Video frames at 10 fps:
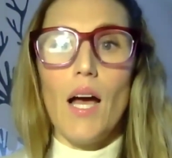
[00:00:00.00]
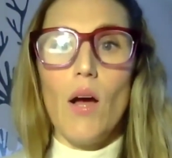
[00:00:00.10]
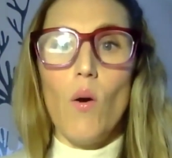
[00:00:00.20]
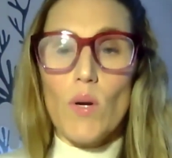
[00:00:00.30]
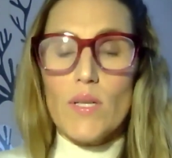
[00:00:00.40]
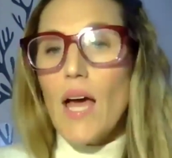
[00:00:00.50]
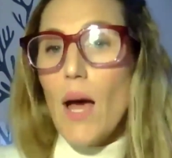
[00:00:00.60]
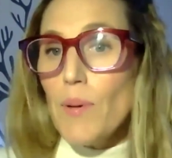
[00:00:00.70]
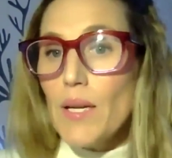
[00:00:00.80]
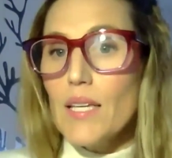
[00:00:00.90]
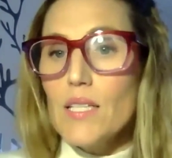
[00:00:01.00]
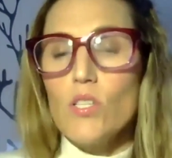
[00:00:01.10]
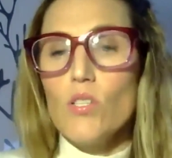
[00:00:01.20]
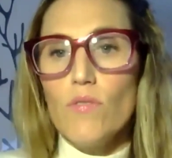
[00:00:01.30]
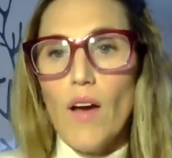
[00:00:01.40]
what's happening is
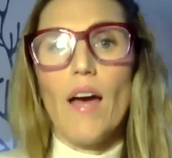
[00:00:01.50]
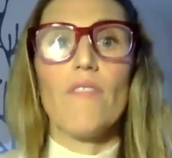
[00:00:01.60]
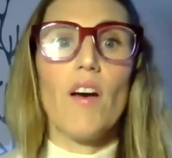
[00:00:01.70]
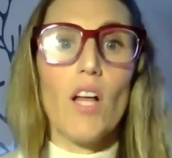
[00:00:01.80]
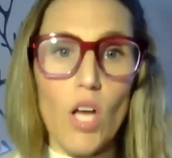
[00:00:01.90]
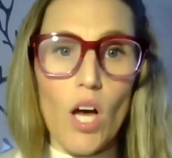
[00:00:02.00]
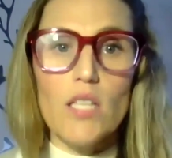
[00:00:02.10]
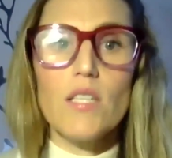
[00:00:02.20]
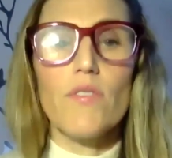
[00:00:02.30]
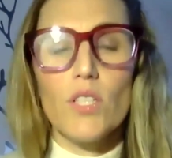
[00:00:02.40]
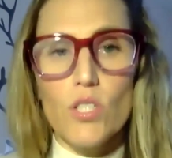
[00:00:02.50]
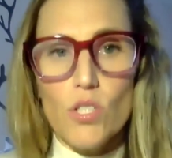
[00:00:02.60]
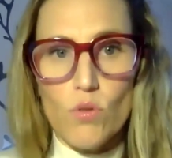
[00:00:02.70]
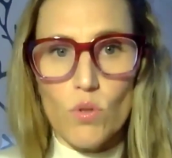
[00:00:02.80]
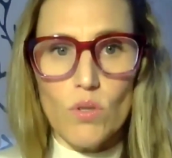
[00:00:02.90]
you've had a loss of
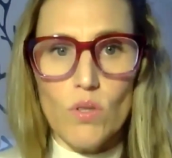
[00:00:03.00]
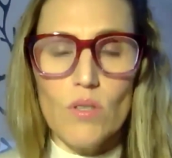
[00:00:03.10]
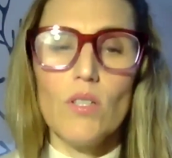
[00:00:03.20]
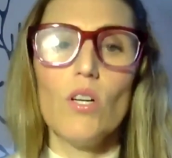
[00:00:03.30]
control